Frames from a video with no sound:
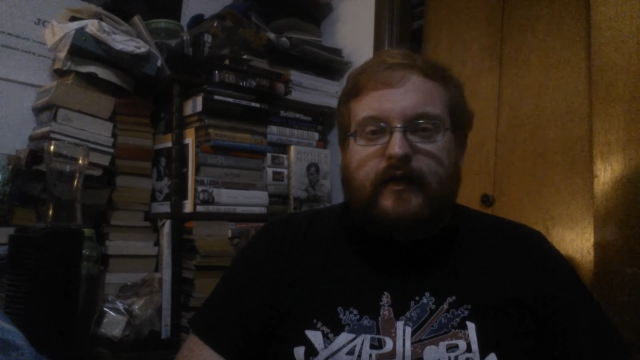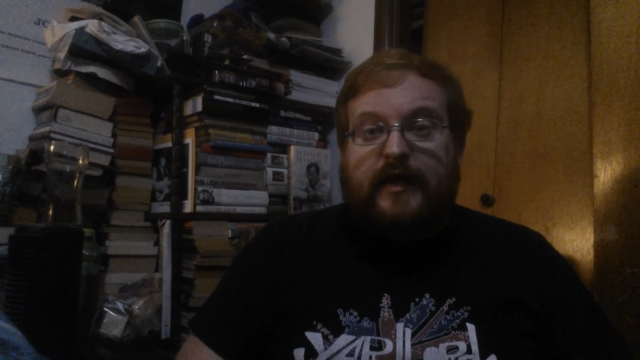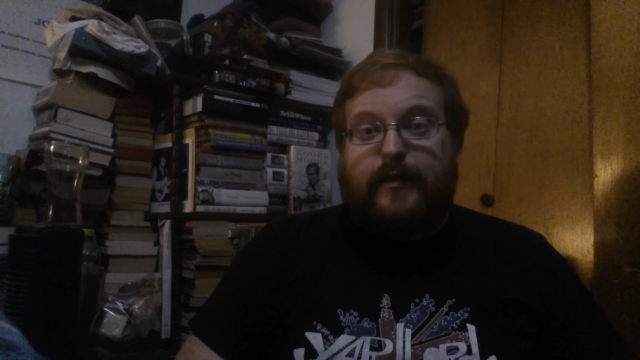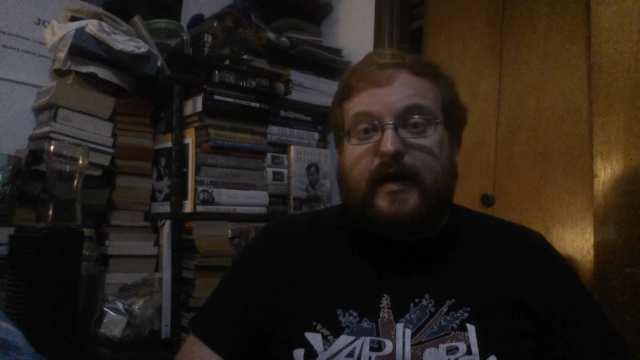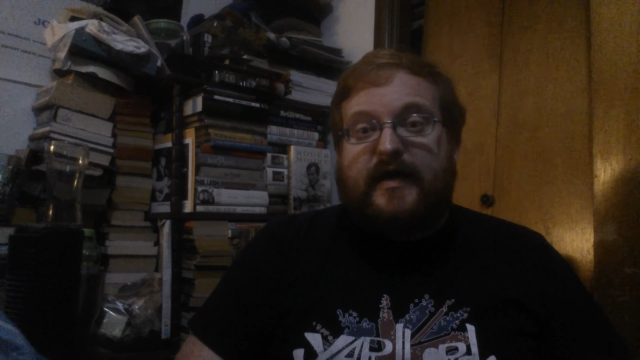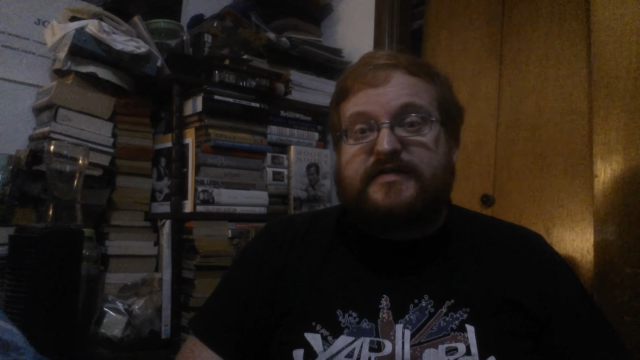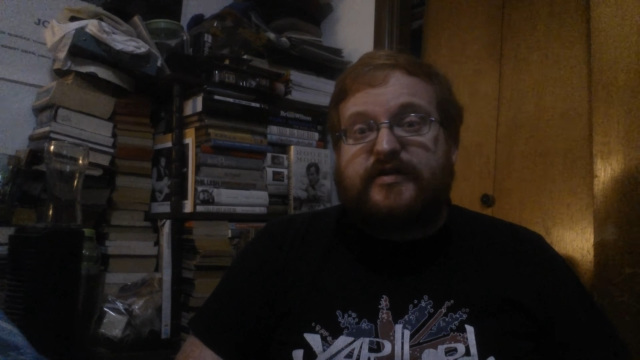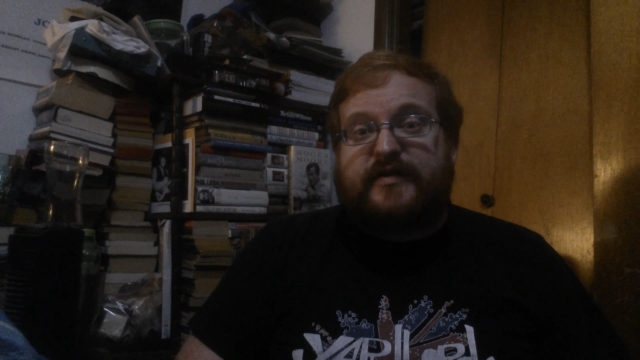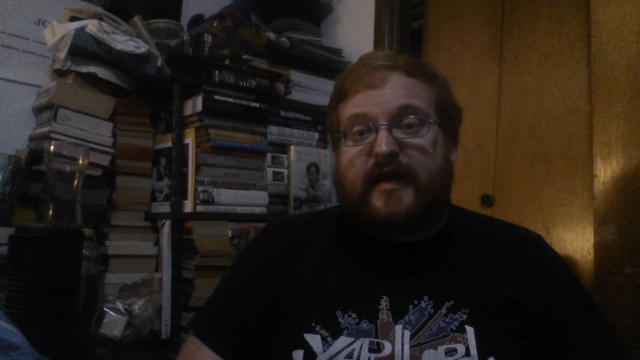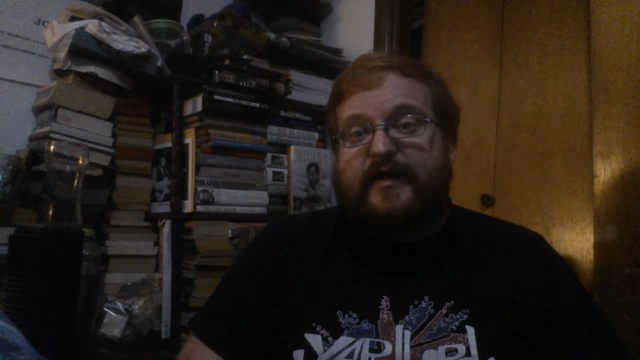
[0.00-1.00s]
anyway, at least
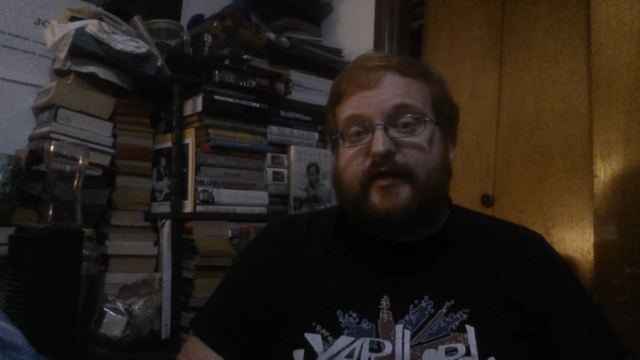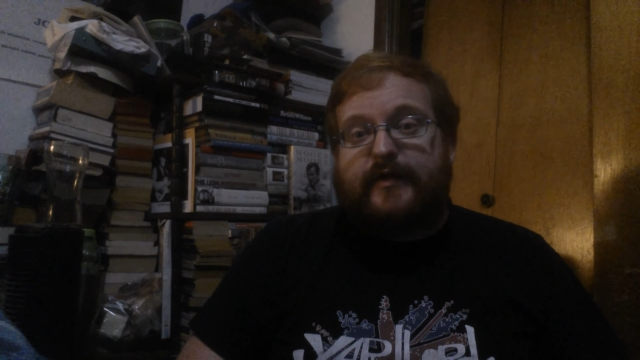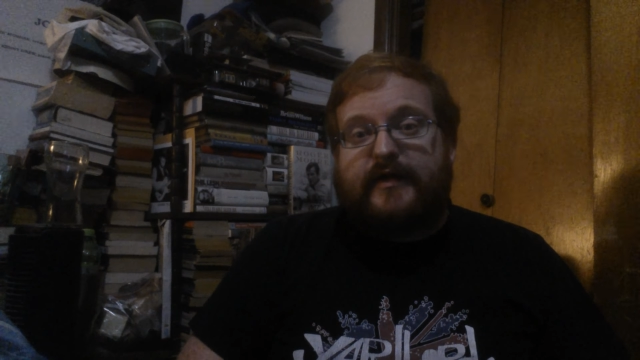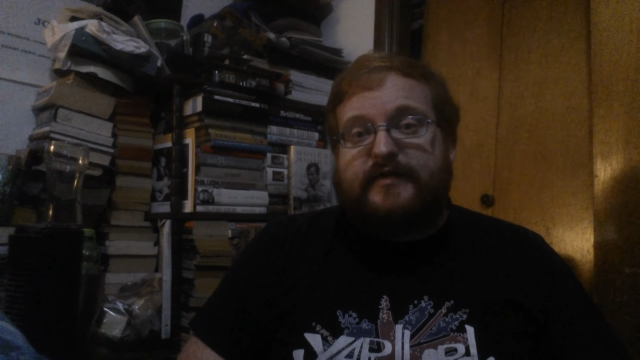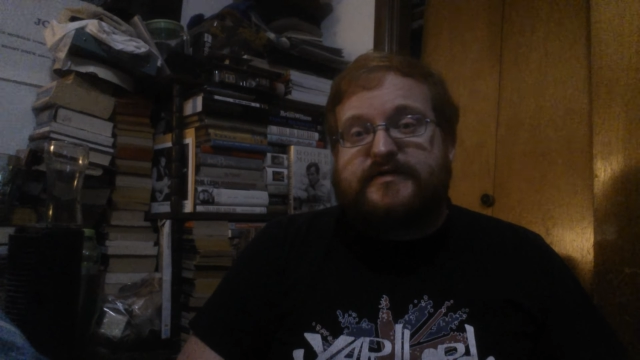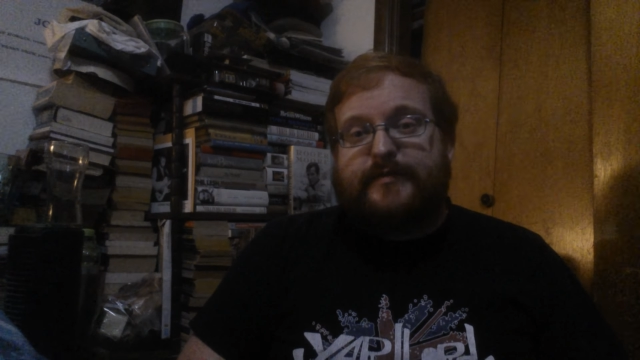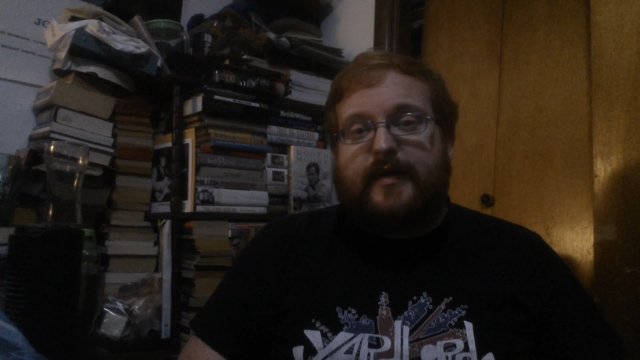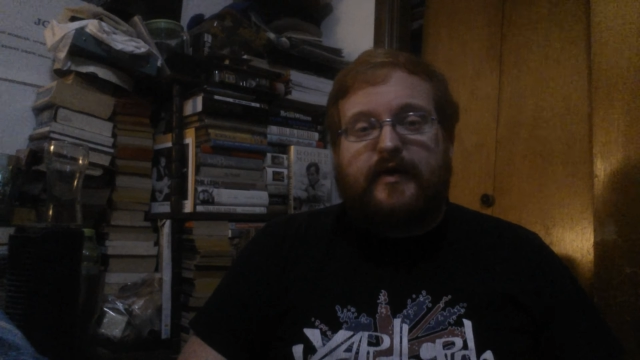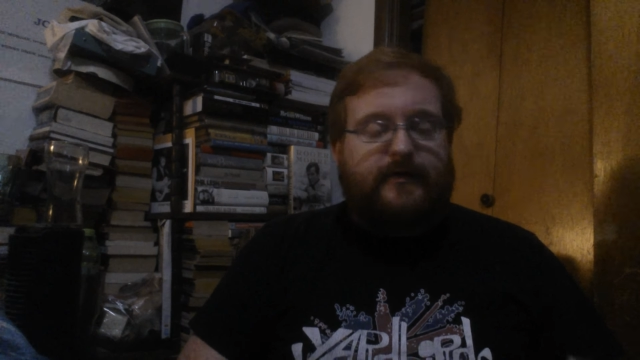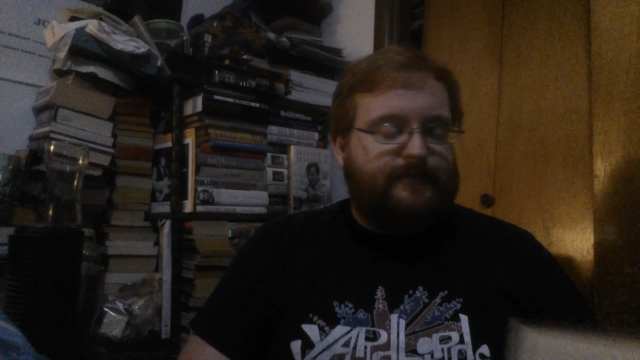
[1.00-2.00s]
they're kind of doing it
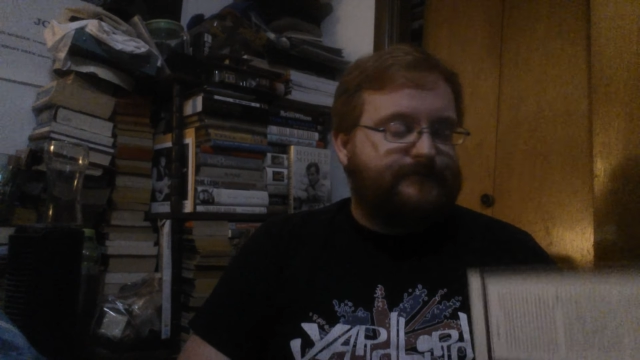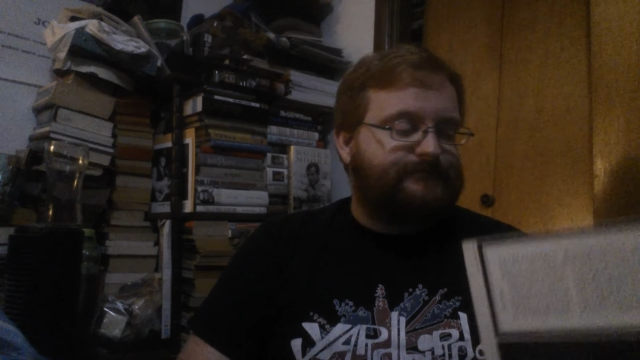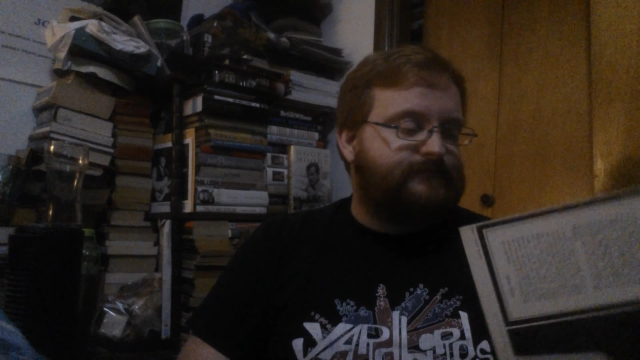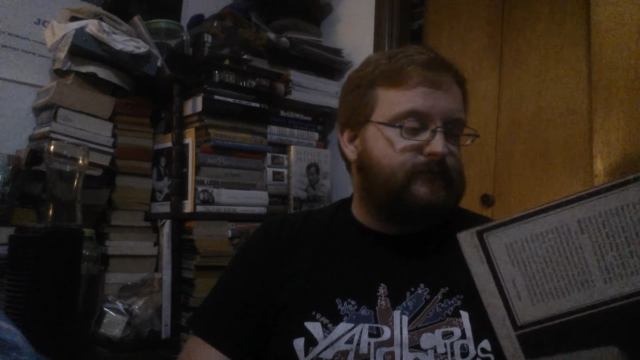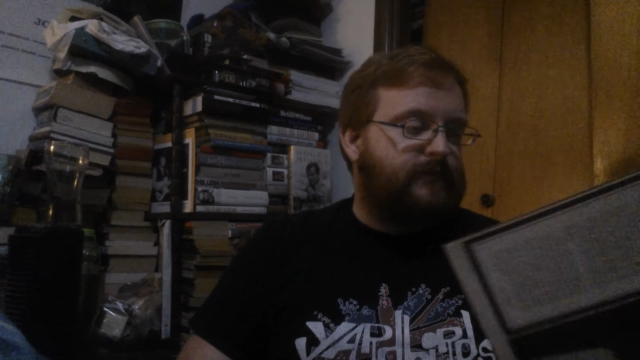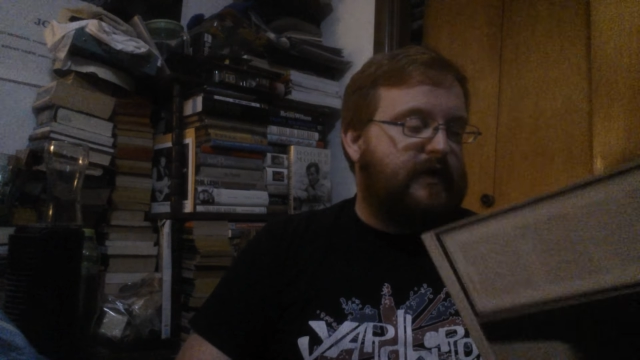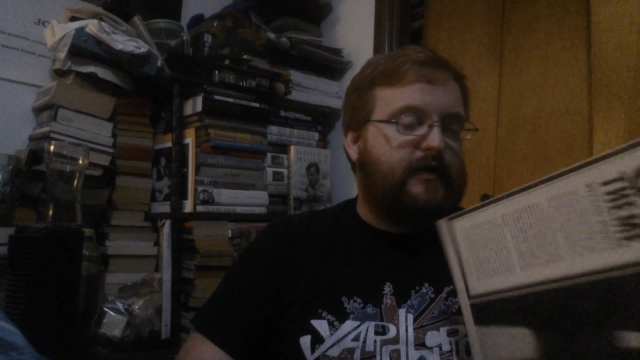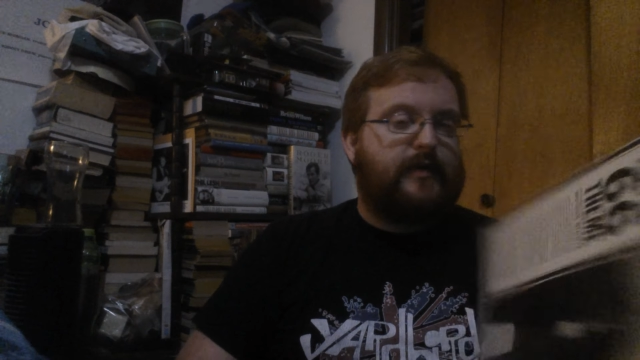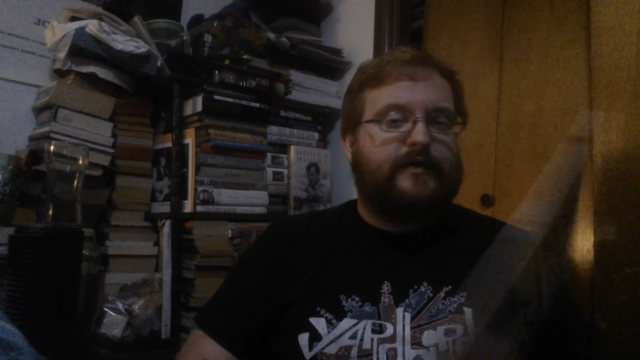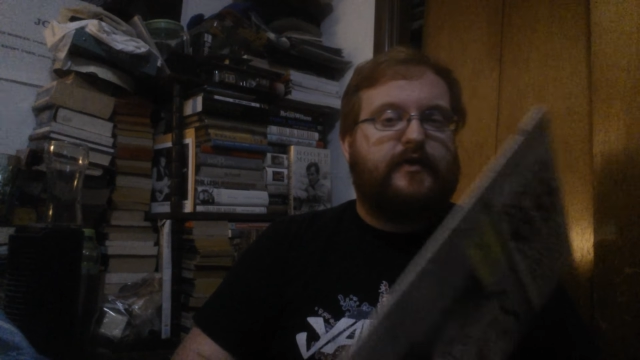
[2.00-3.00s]
somehow. But
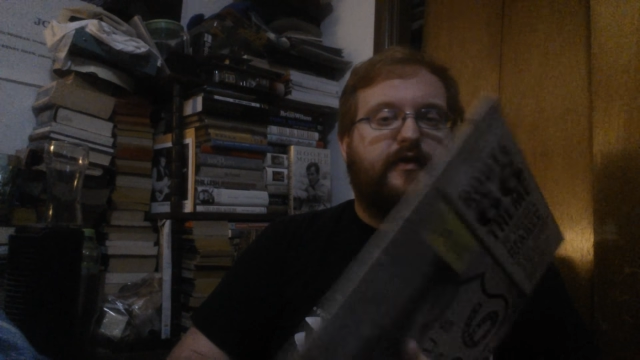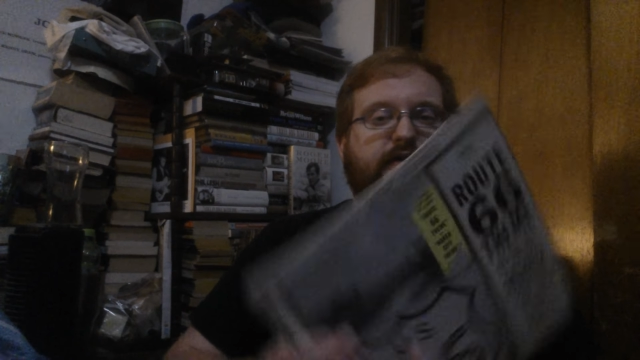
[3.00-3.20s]
anyway, there